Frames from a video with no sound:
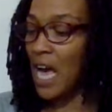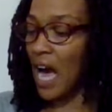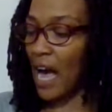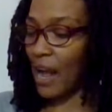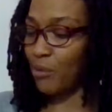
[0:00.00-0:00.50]

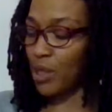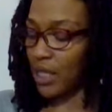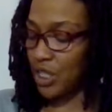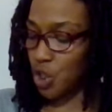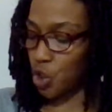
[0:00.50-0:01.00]
I
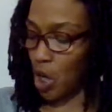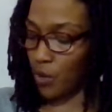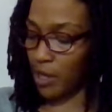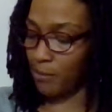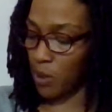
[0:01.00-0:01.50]
release
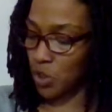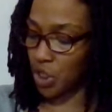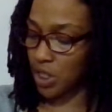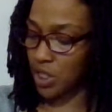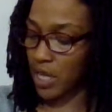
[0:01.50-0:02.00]
strong
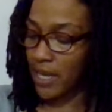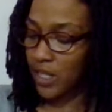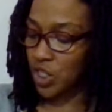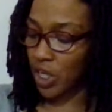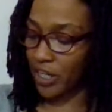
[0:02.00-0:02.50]
emotions.
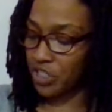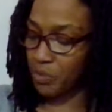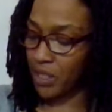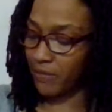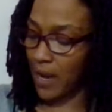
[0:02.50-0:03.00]
Change
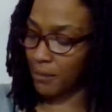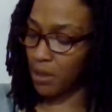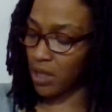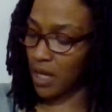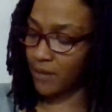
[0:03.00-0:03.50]
me, divine
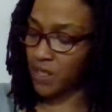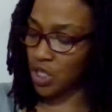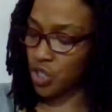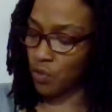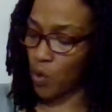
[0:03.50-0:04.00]
beloved,
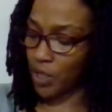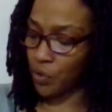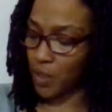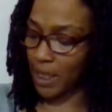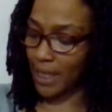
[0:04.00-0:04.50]
into one
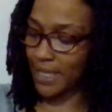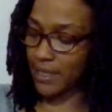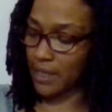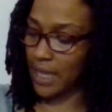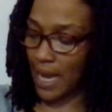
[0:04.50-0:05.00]
who can
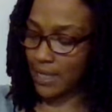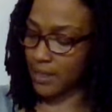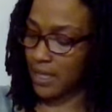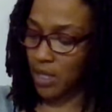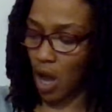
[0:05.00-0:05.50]
easily
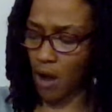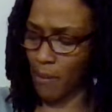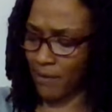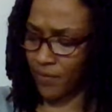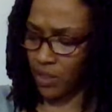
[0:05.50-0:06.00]
access all
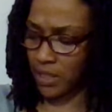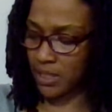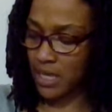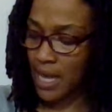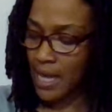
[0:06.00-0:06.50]
my feelings.